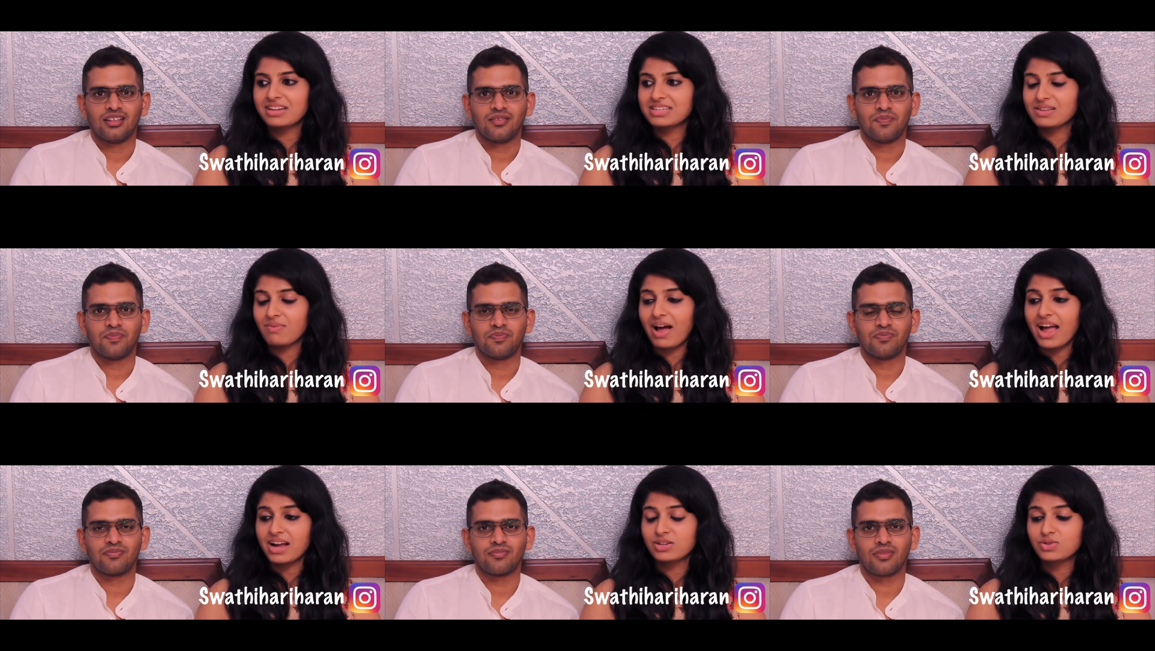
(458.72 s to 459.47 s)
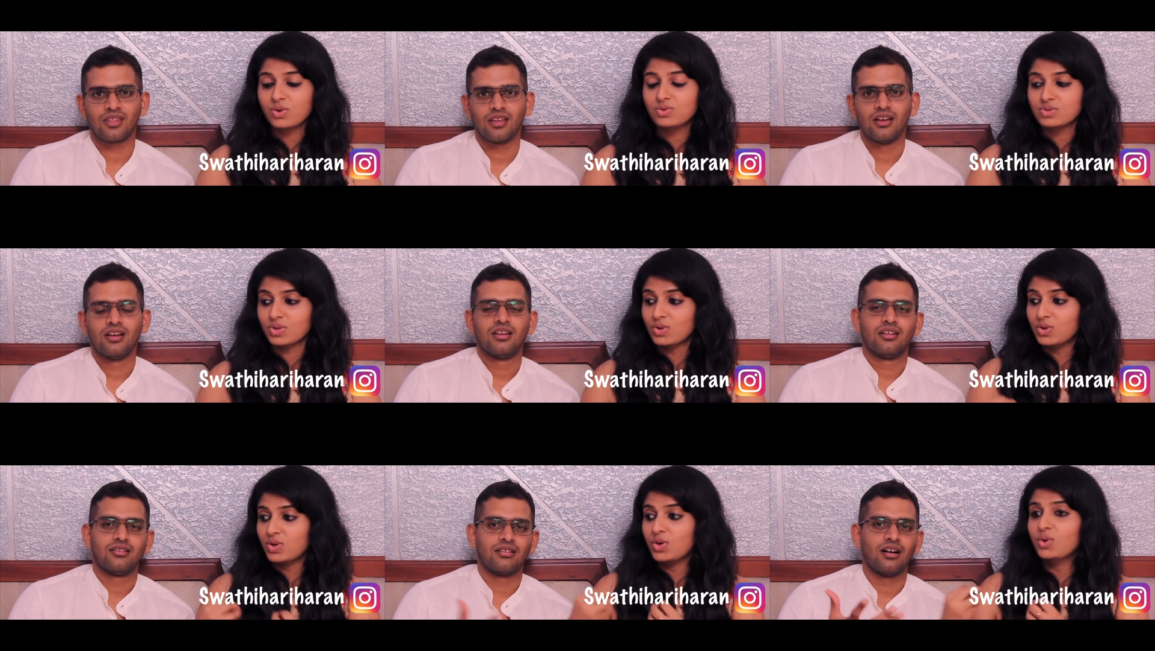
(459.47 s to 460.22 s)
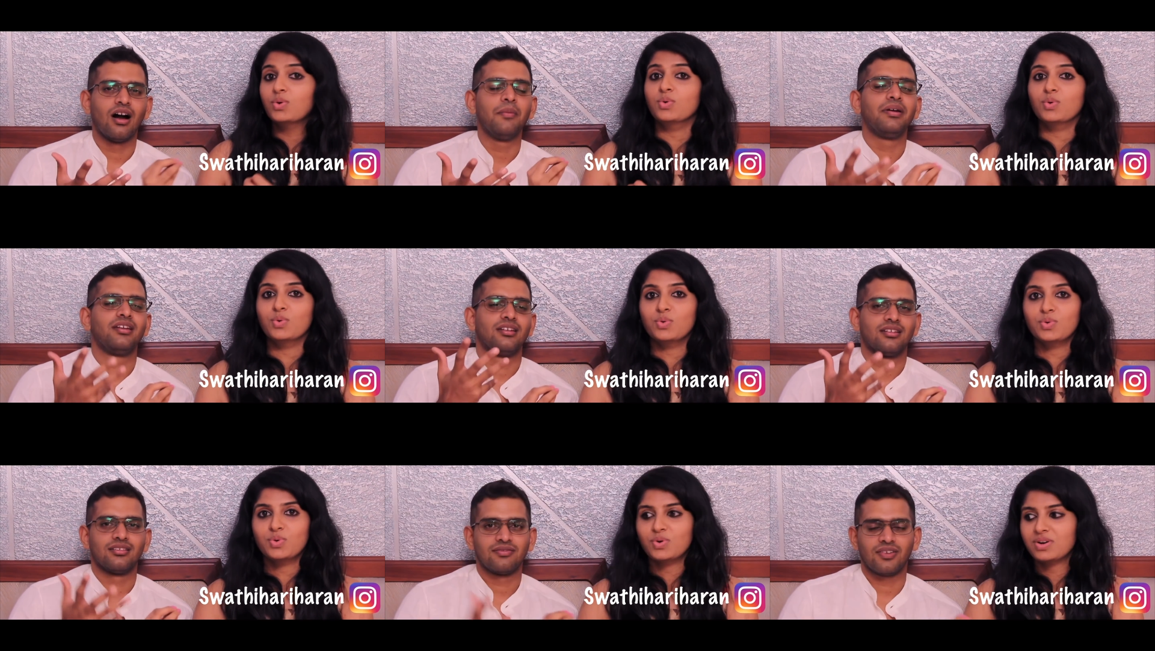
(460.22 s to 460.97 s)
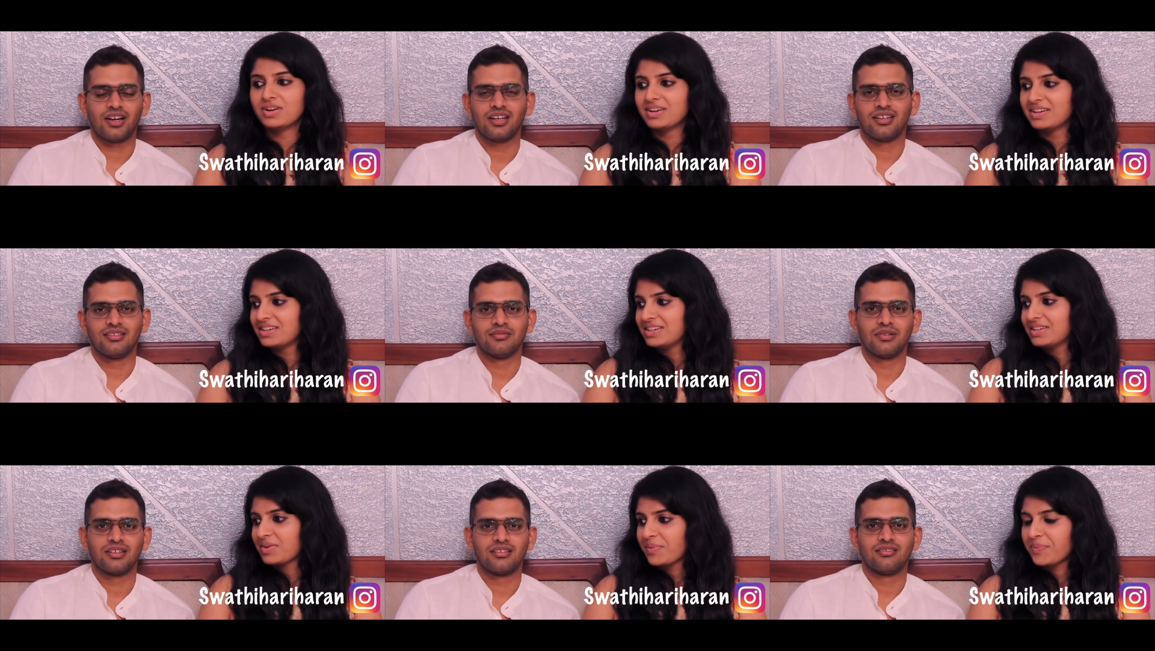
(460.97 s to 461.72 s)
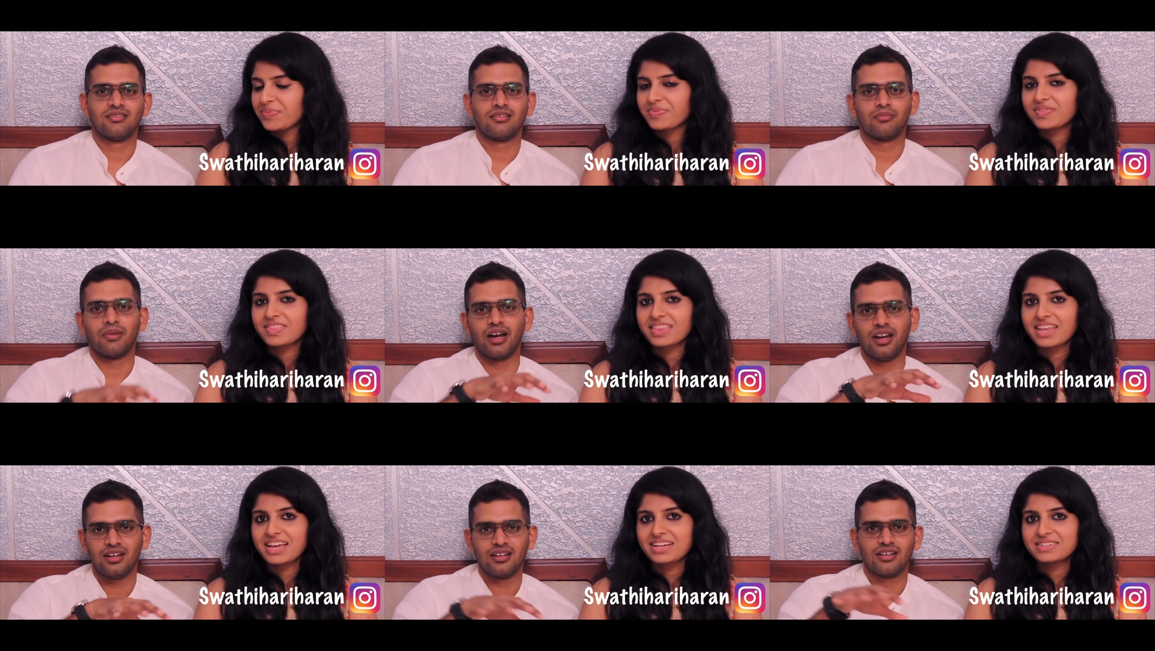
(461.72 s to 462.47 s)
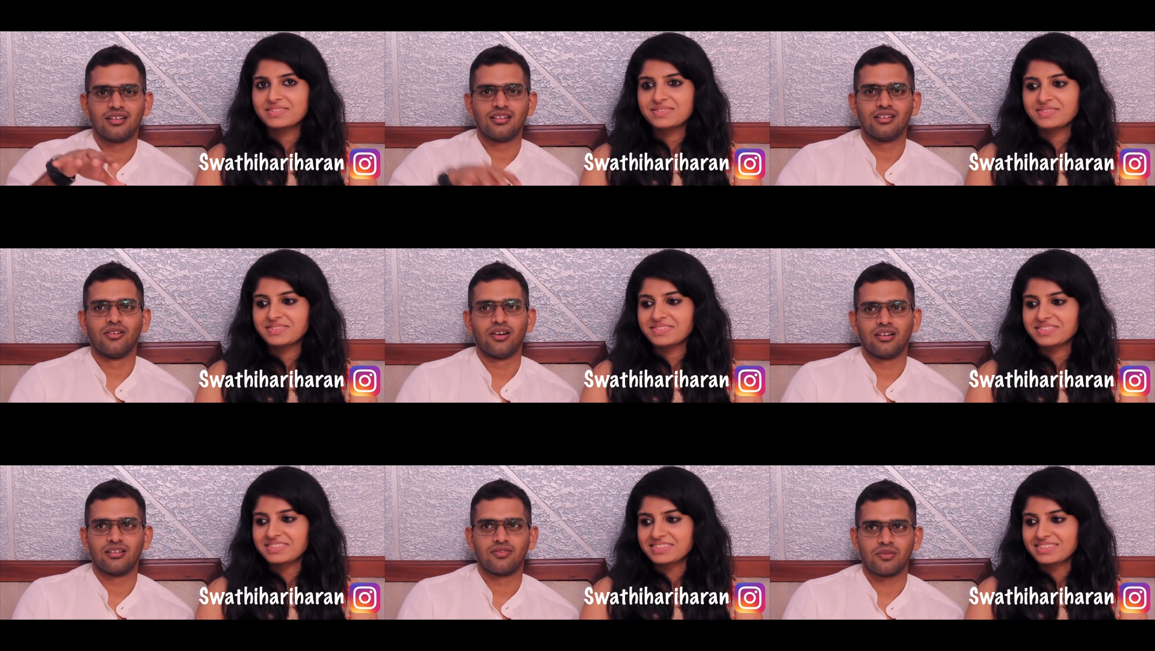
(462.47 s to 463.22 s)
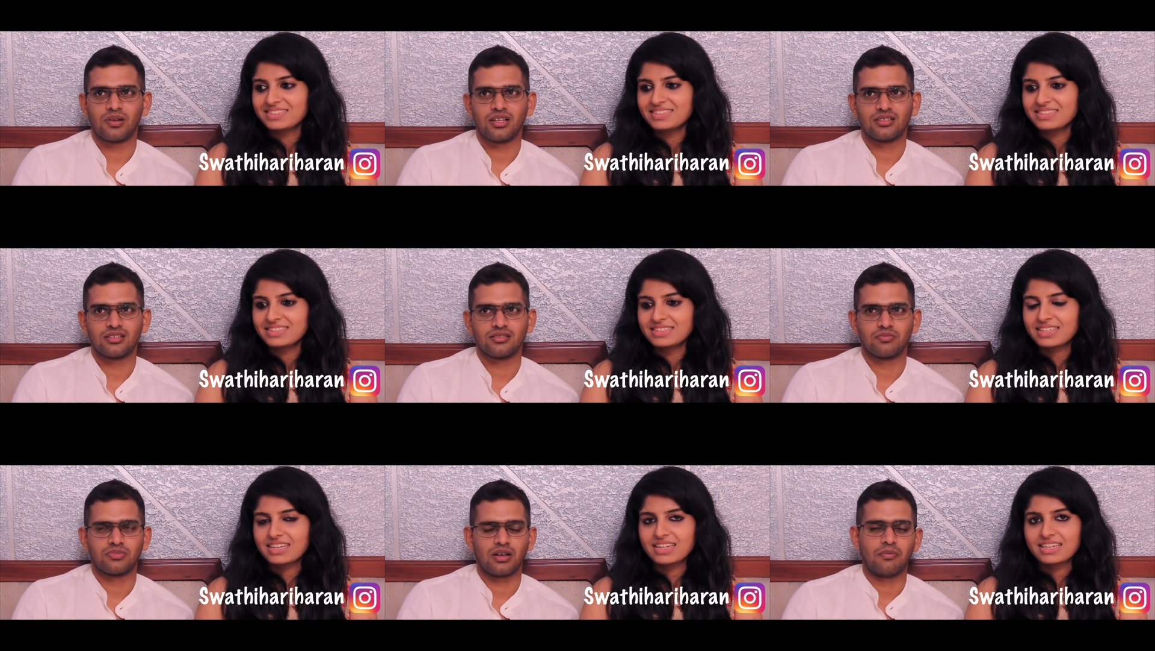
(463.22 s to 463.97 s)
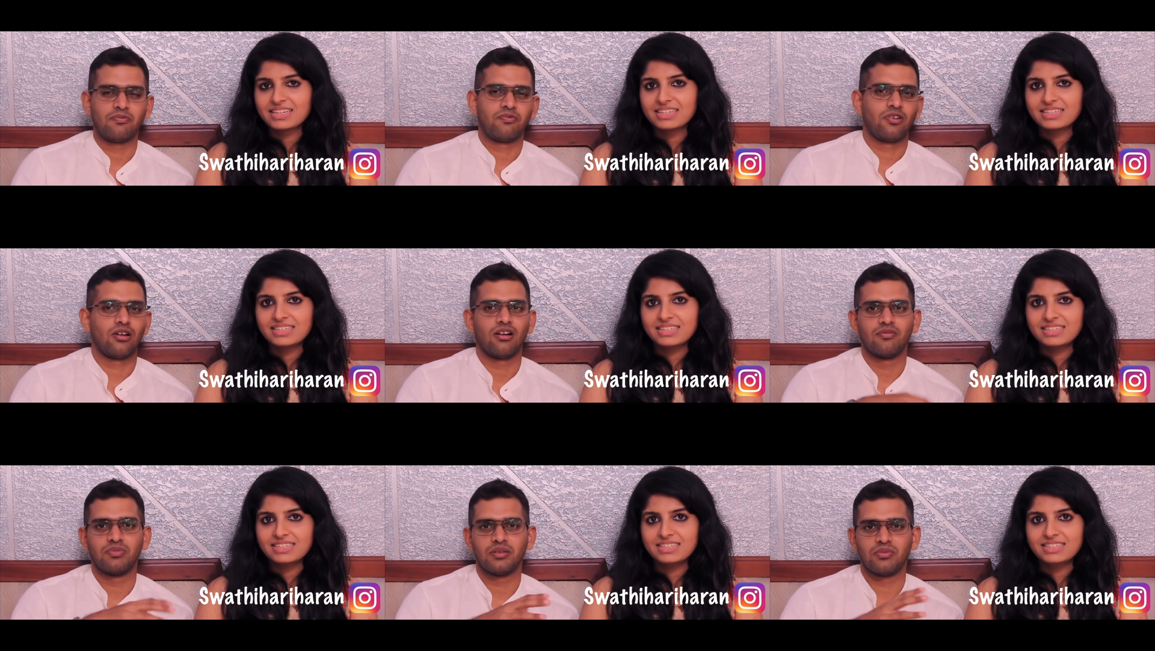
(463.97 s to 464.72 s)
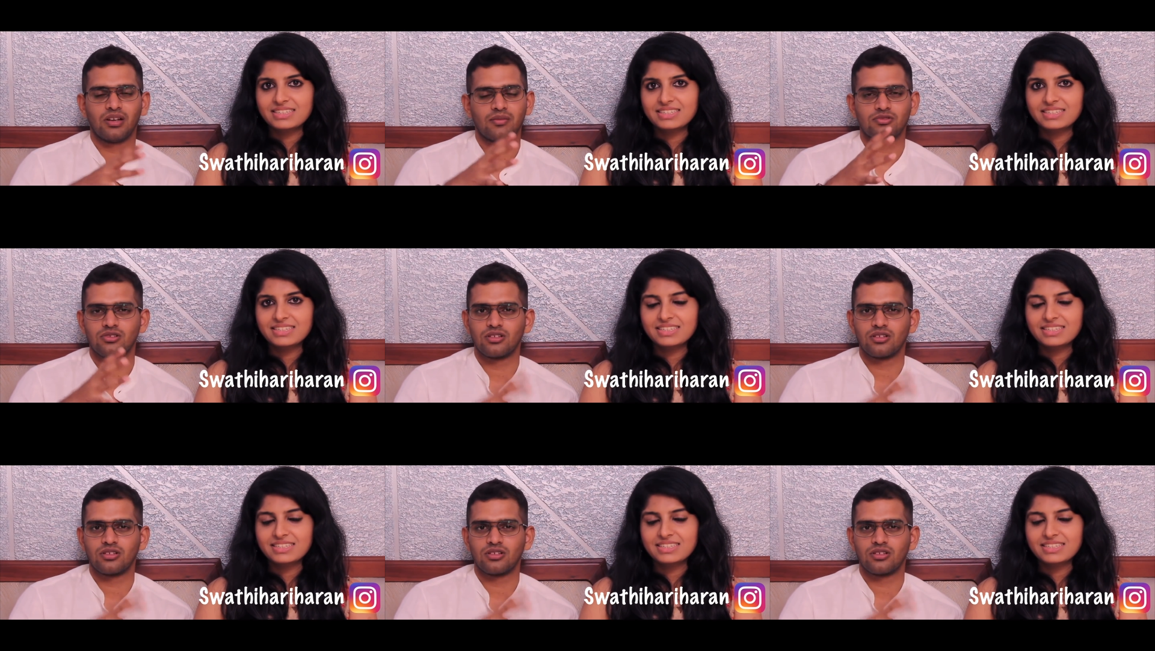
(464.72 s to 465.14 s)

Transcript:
Speaker 1: the reason why I chose
Speaker 2: no, you. I mean, fine. You but you don't mind going to different places. Some for a lot of people, I'm